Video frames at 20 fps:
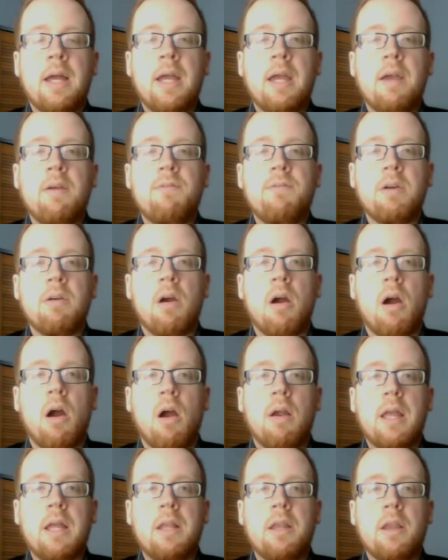If there
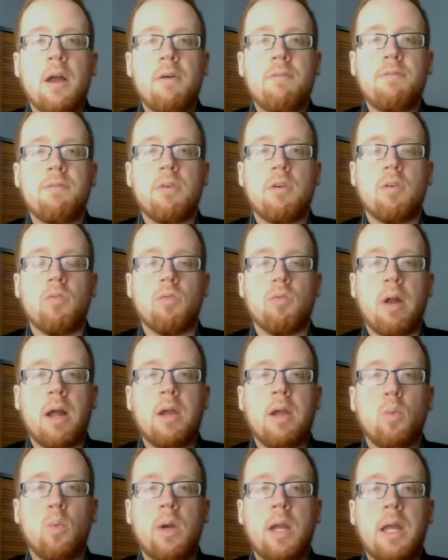are enough
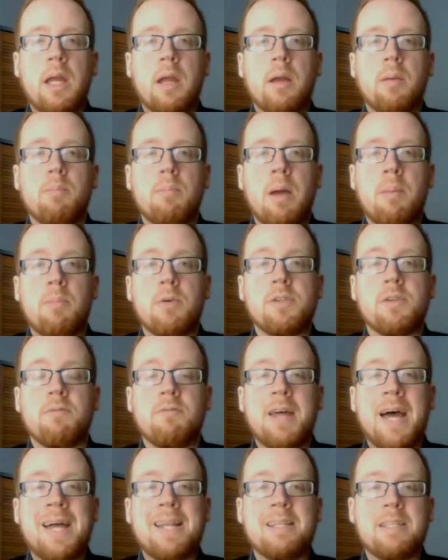right-wing members
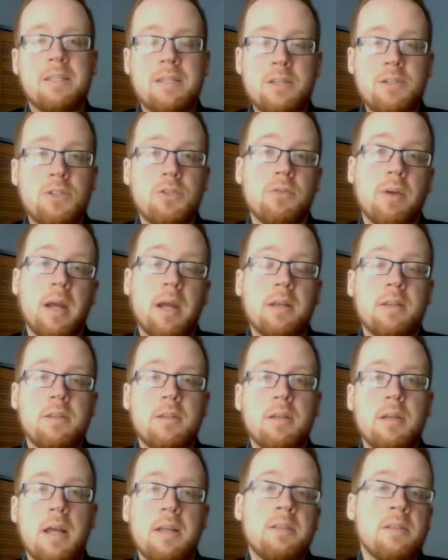of that
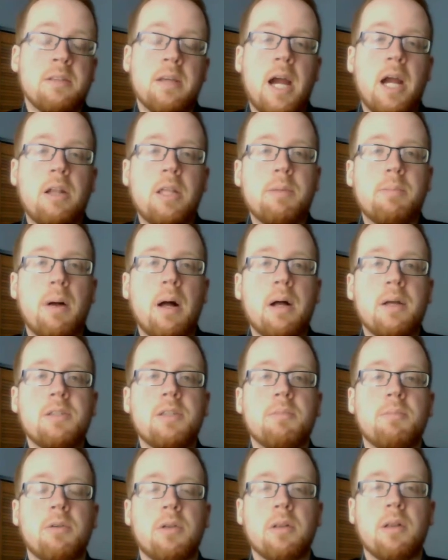district, it's entirely
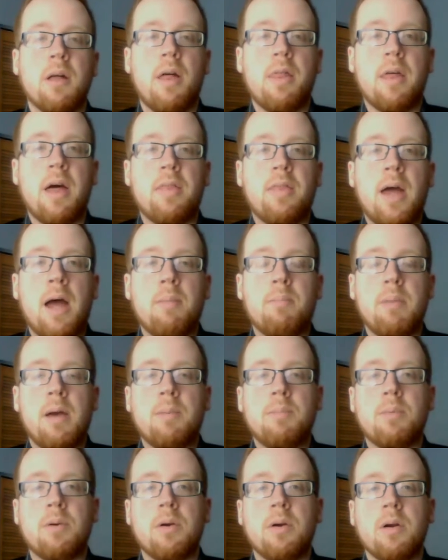possible that that
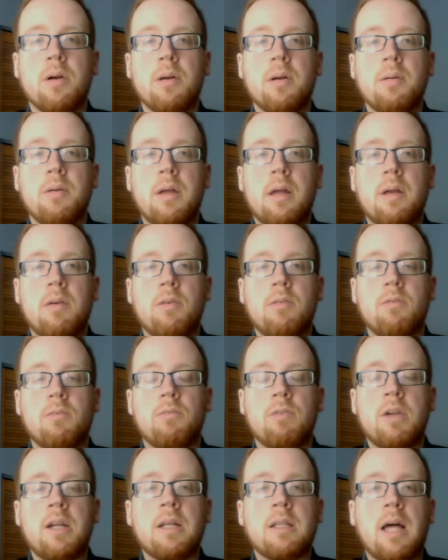member
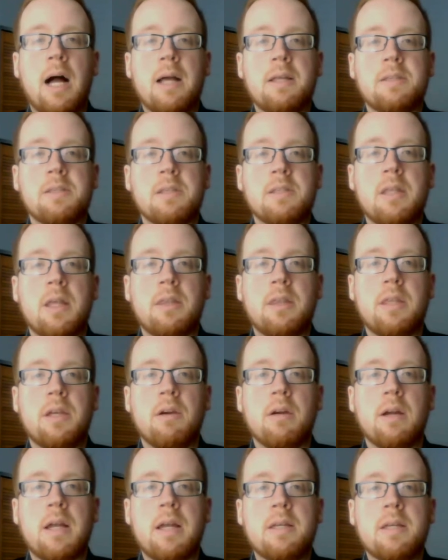realizes that
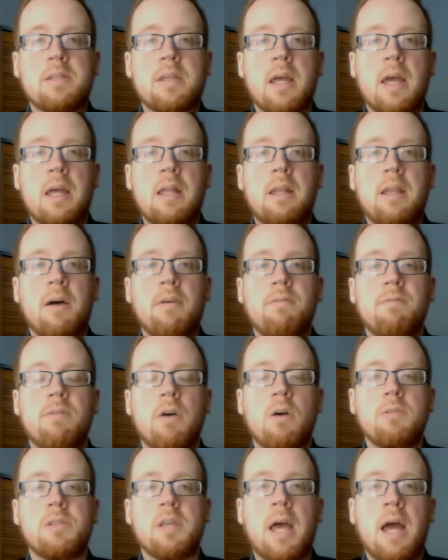there is enough
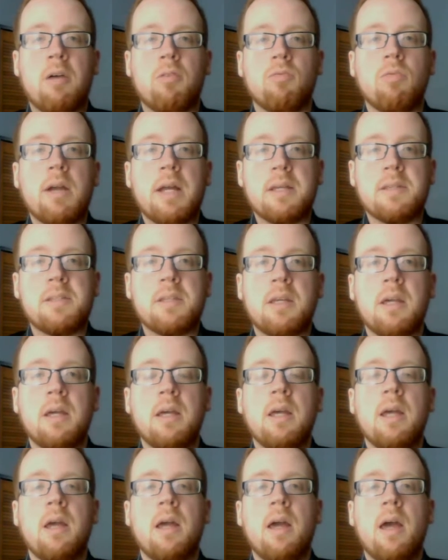votes at
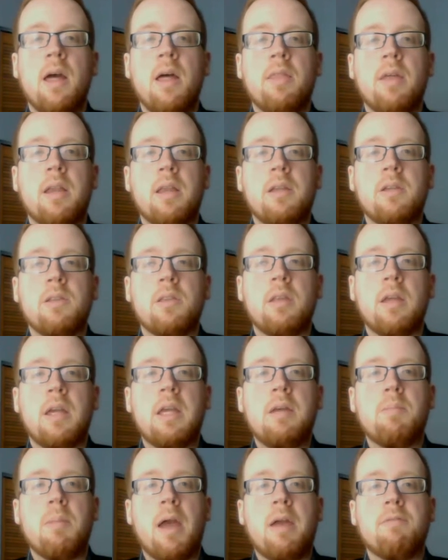risk that
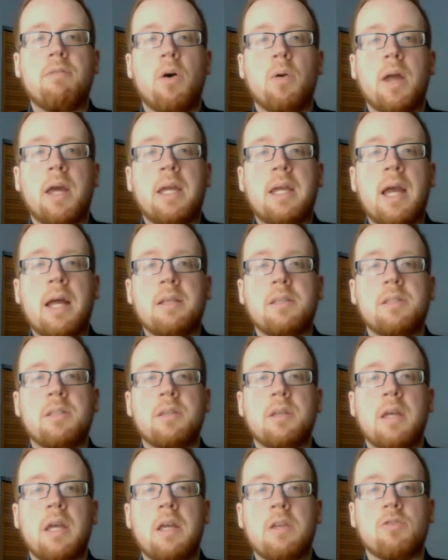he may vote
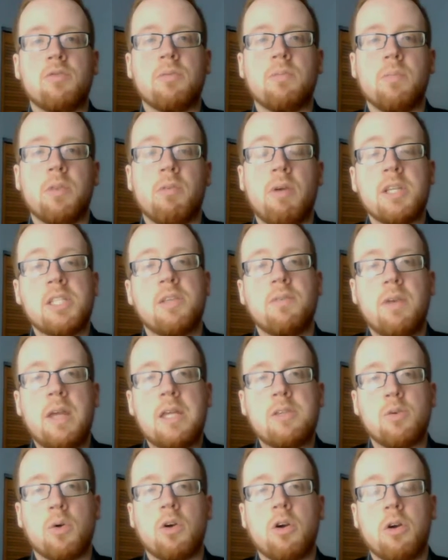against the rest of
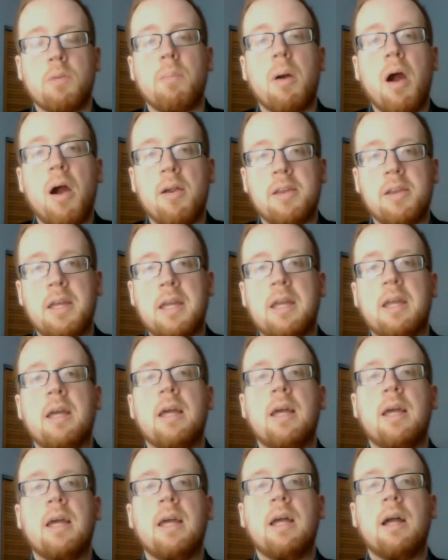his or her party
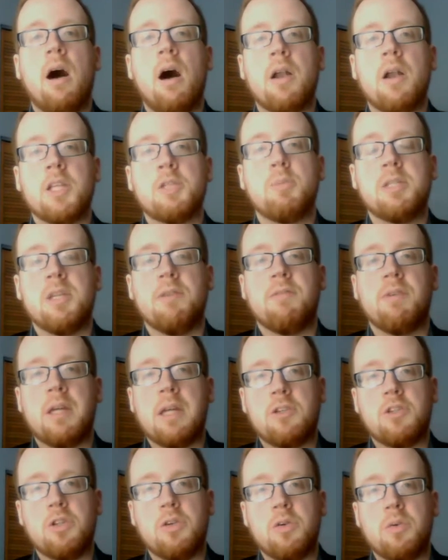on a
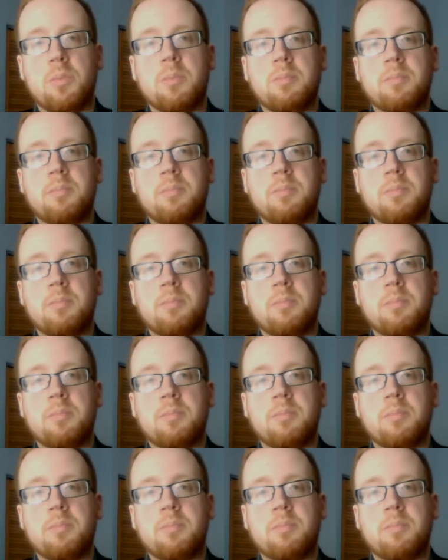specific issue.